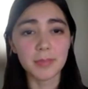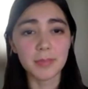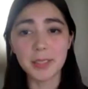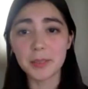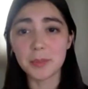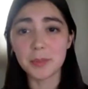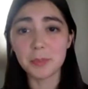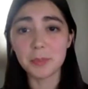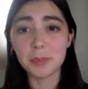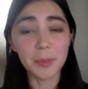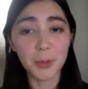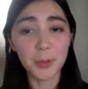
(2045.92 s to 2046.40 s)

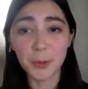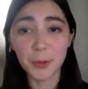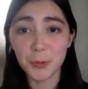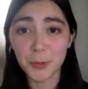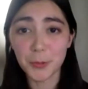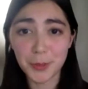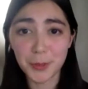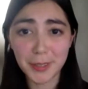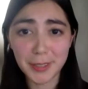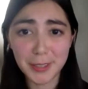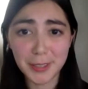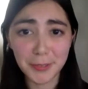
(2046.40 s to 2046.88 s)
That's
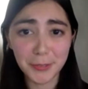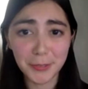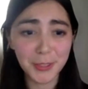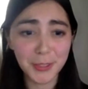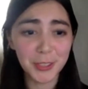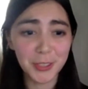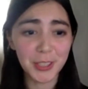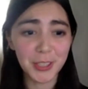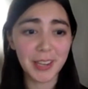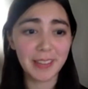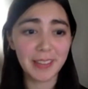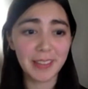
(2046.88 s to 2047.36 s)
beautiful. Thank you
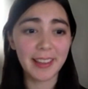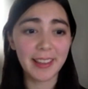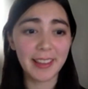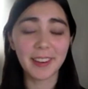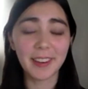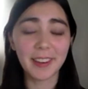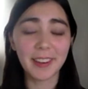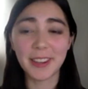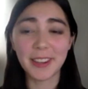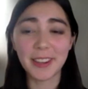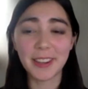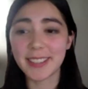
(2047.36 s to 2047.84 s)
for sharing that,
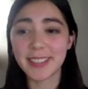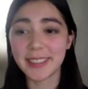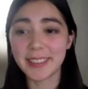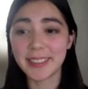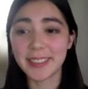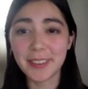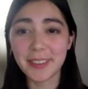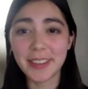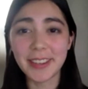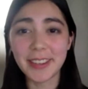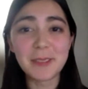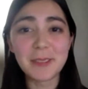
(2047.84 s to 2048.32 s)
Chris. I
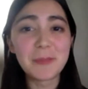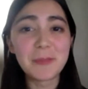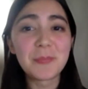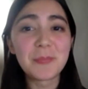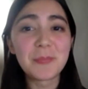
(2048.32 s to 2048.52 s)
love it.